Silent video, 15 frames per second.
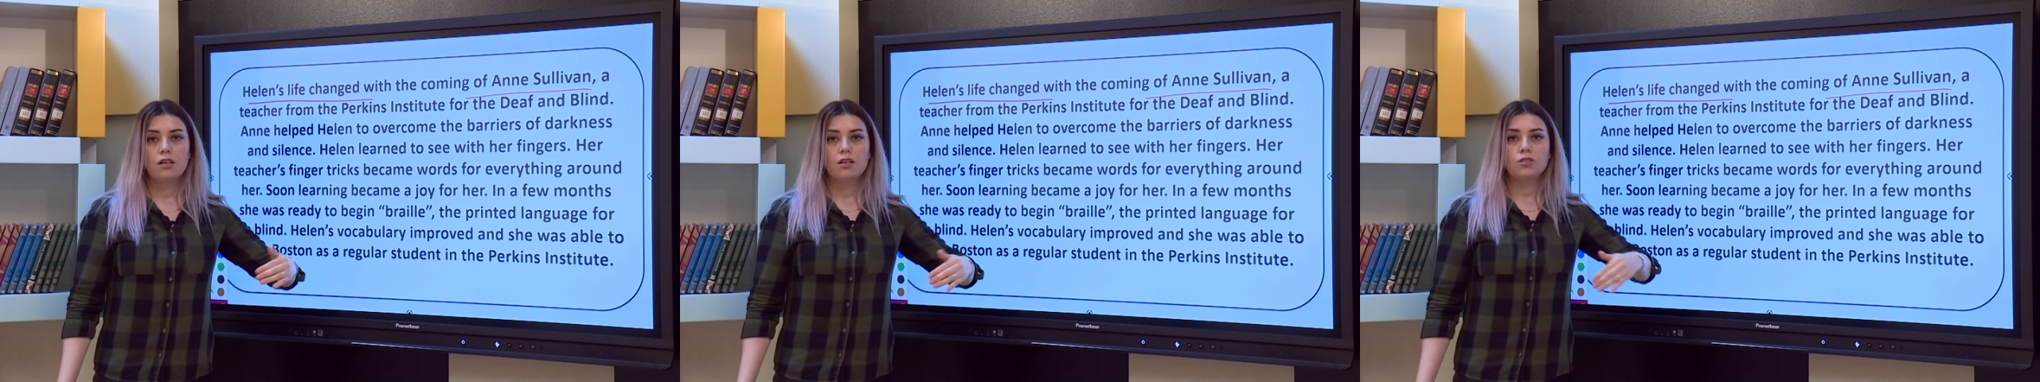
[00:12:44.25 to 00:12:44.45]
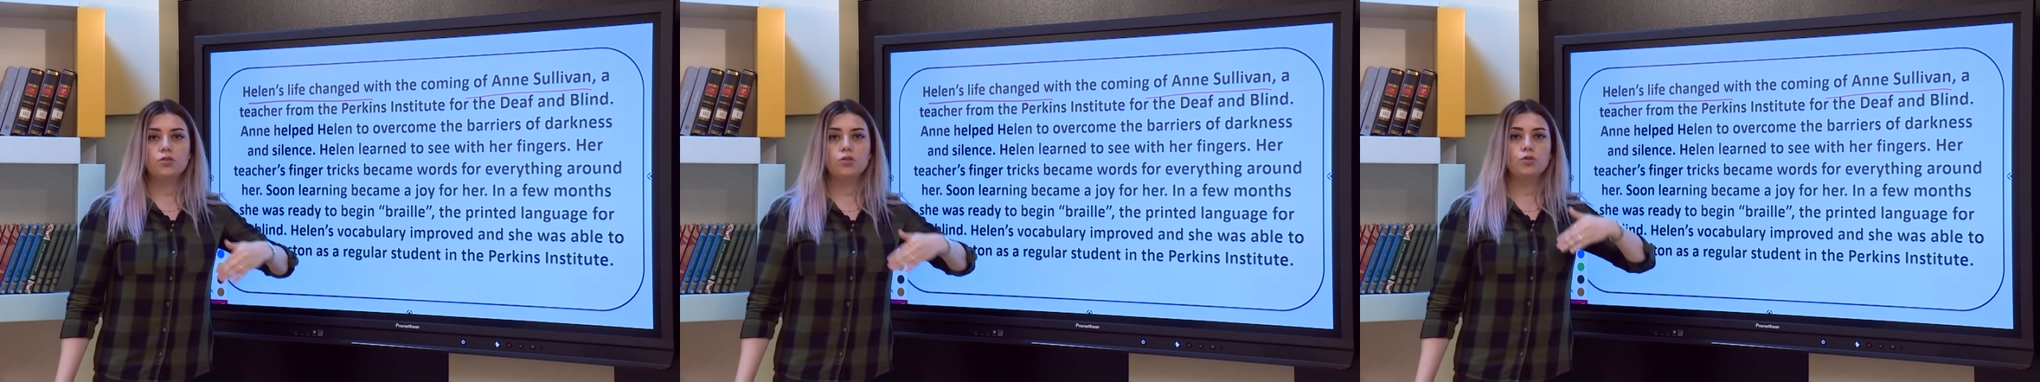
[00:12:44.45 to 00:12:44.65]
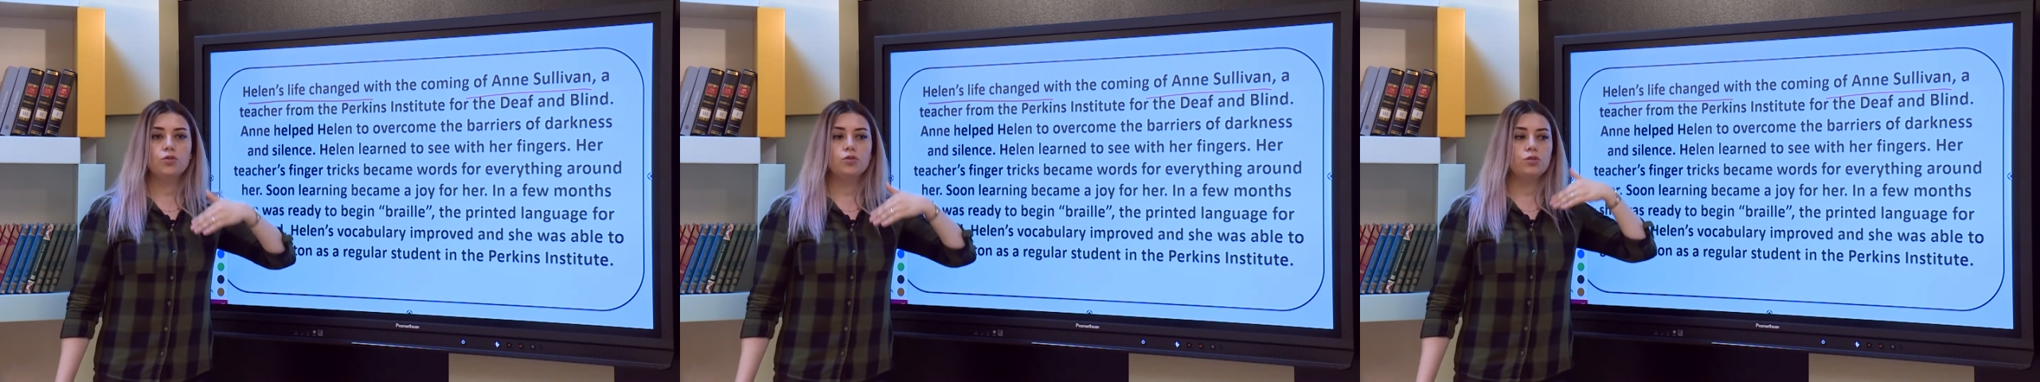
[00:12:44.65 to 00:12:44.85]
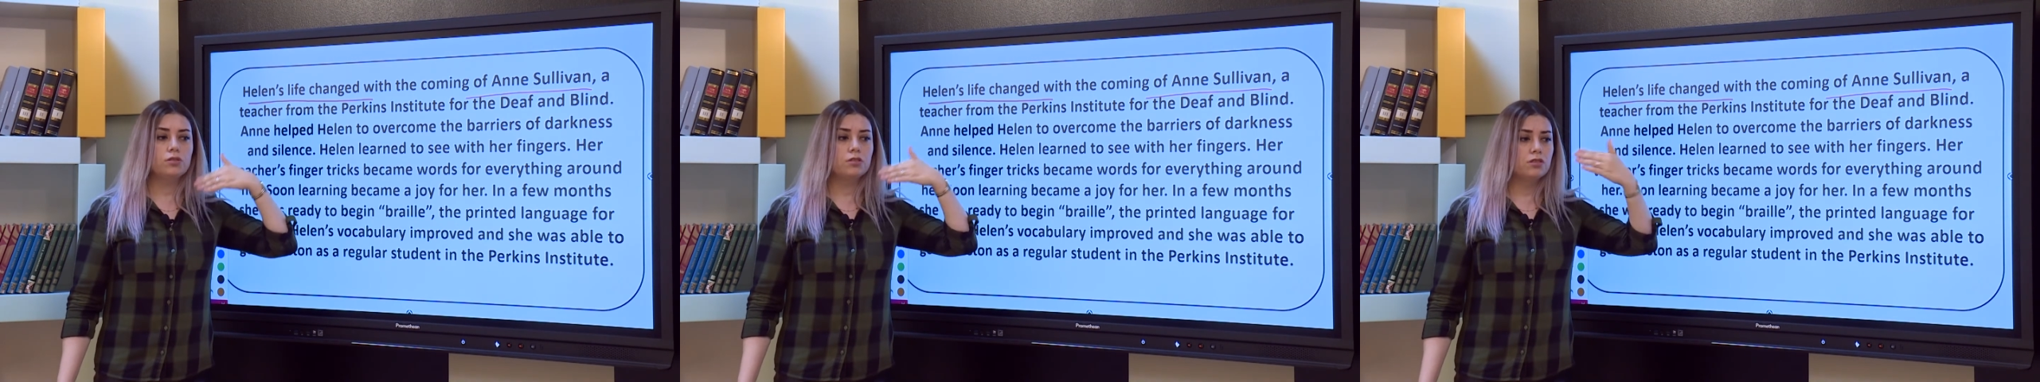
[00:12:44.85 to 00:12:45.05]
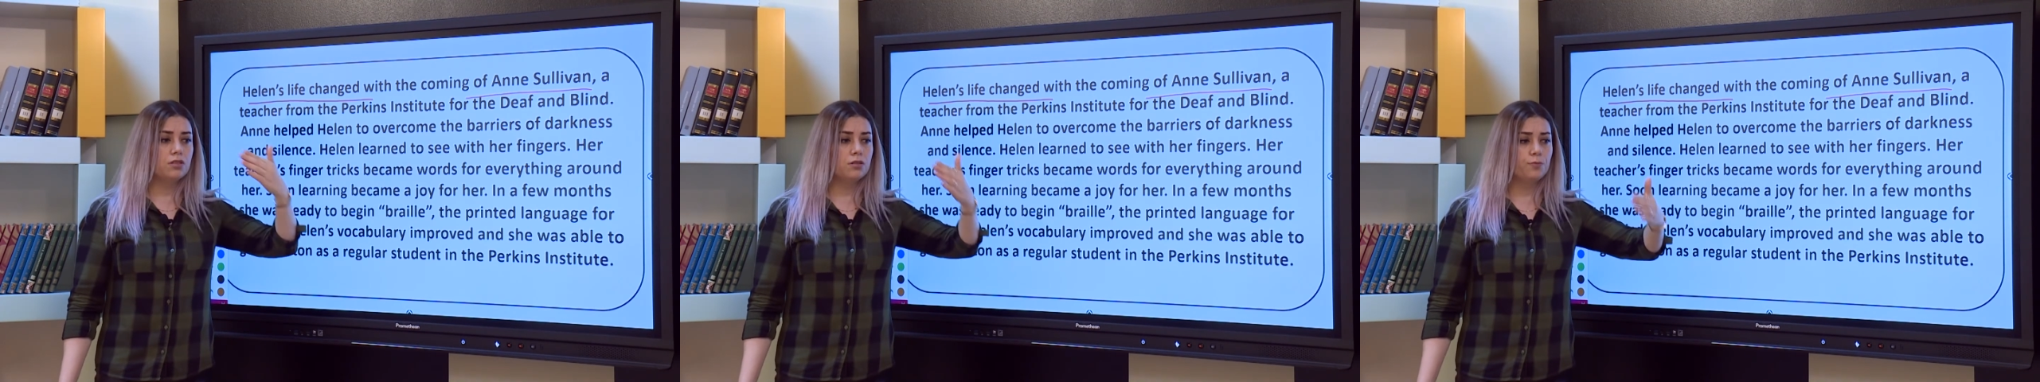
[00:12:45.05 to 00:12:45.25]
to
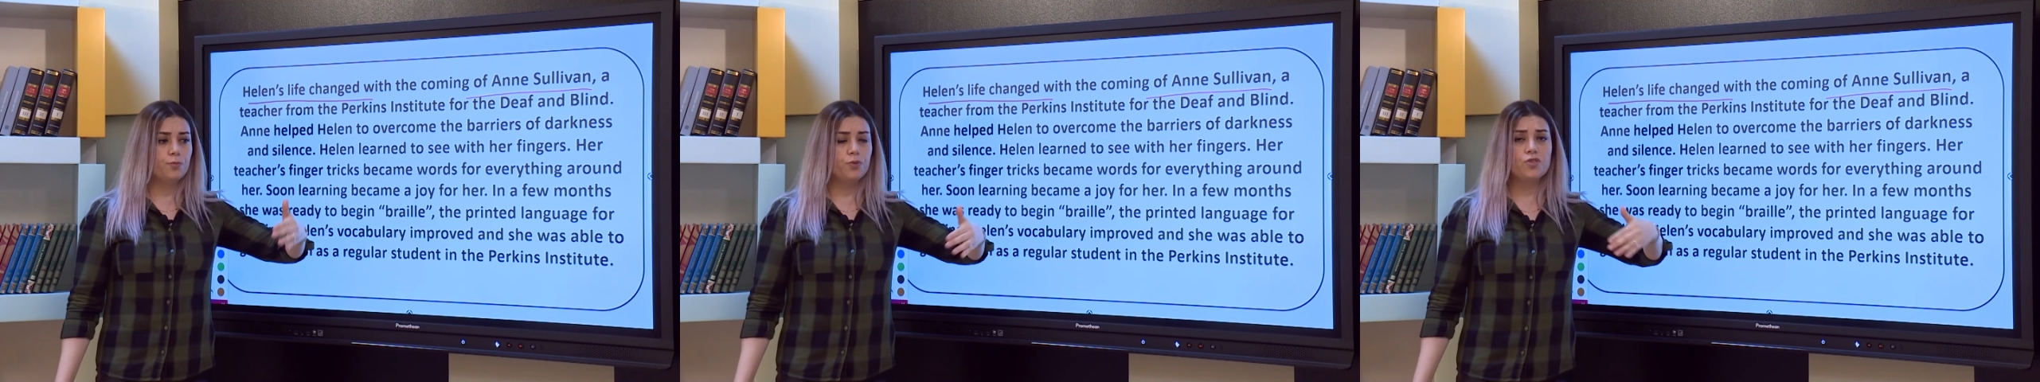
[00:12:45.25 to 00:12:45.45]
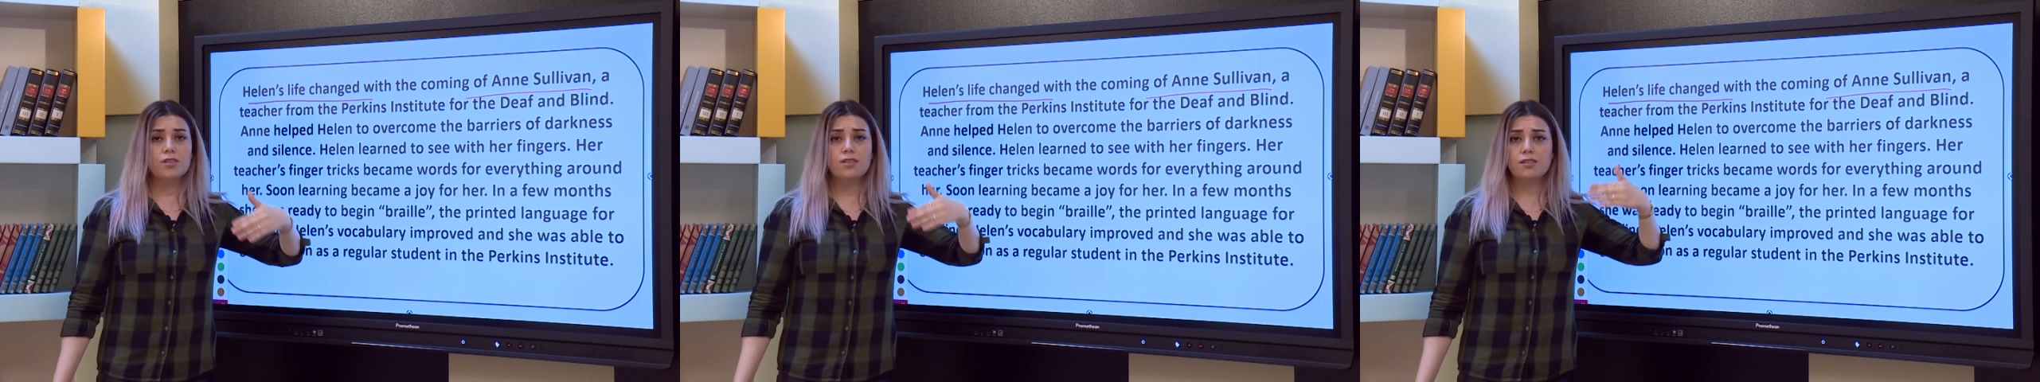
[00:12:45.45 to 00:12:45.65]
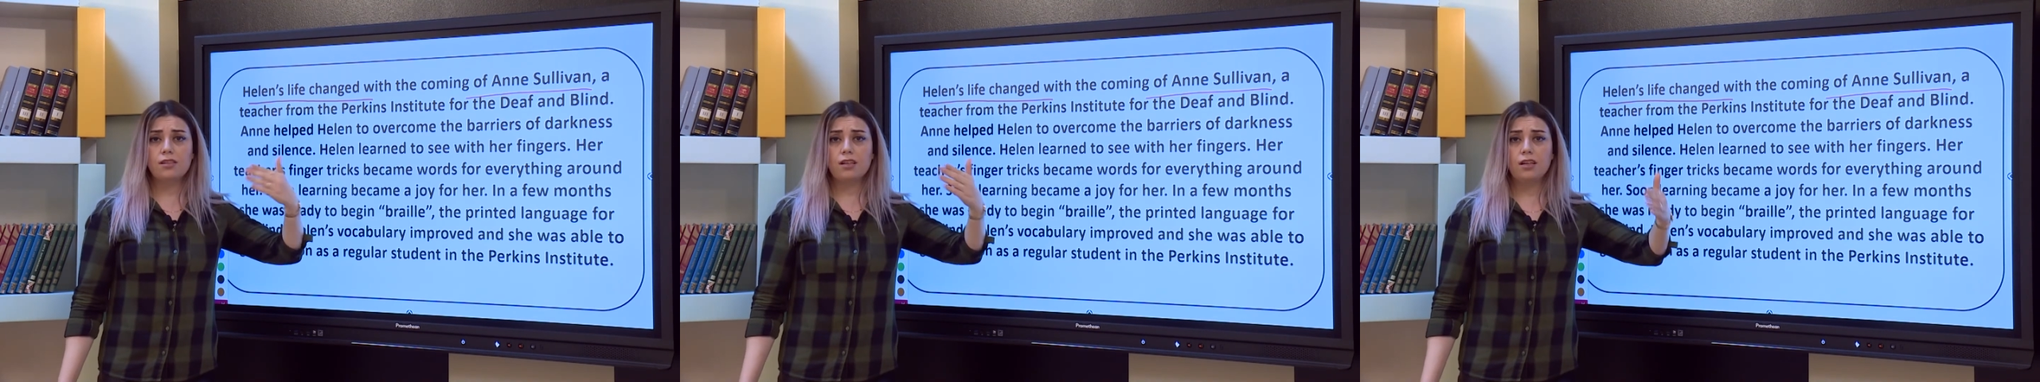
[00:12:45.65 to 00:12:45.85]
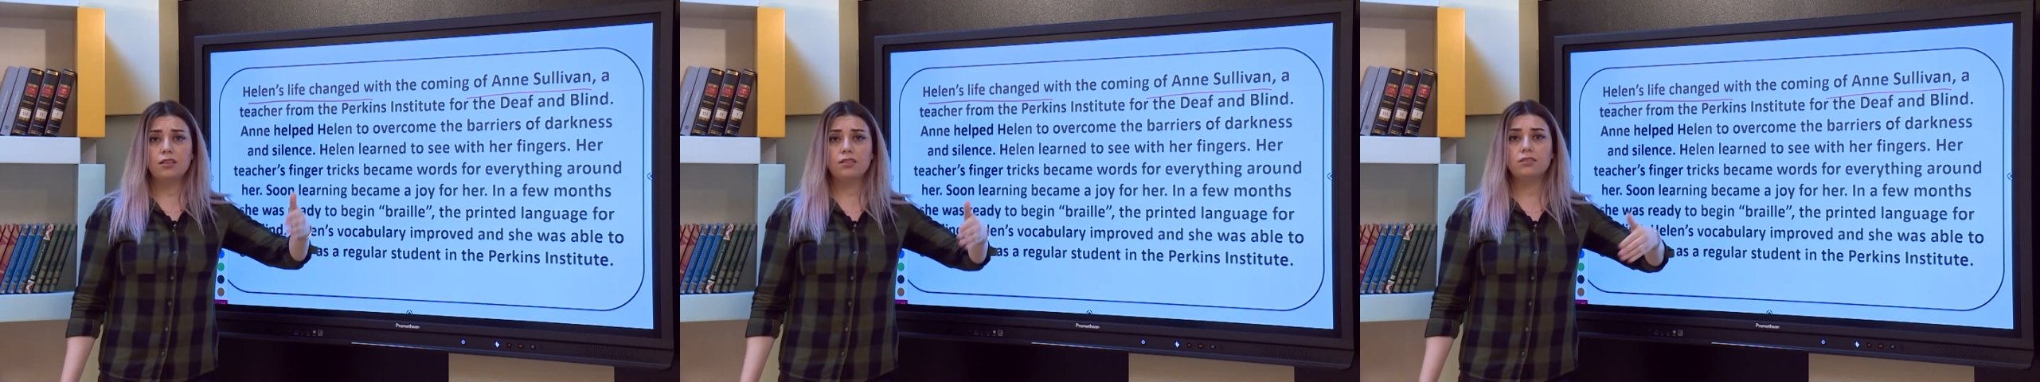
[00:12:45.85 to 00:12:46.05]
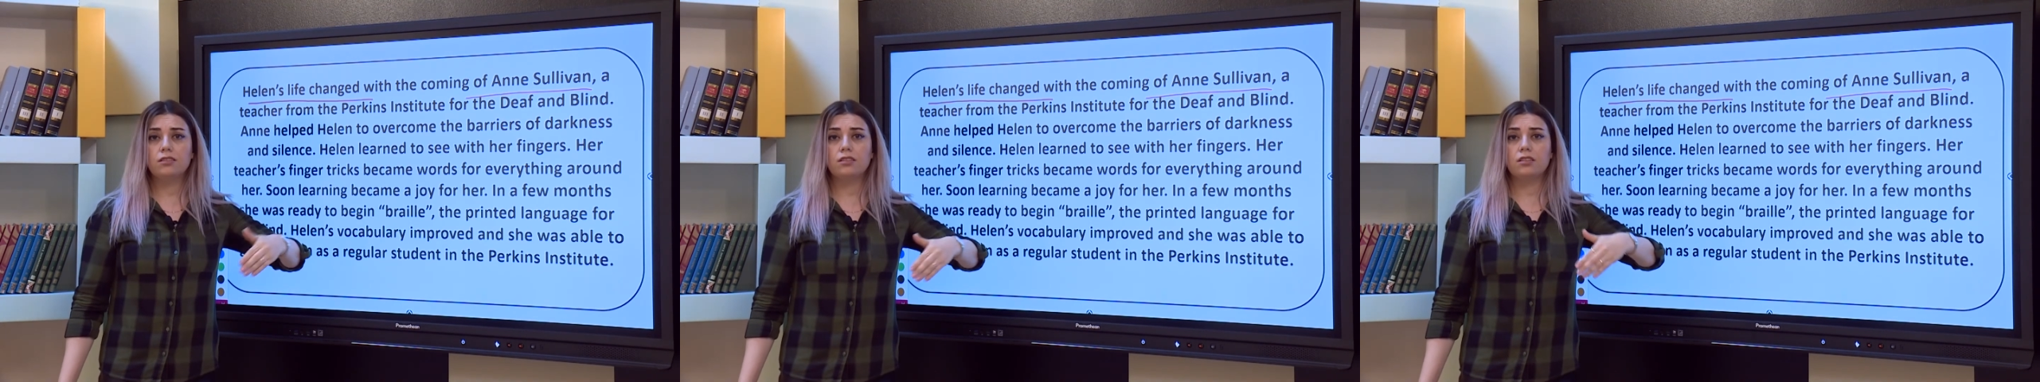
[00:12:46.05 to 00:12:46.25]
proceed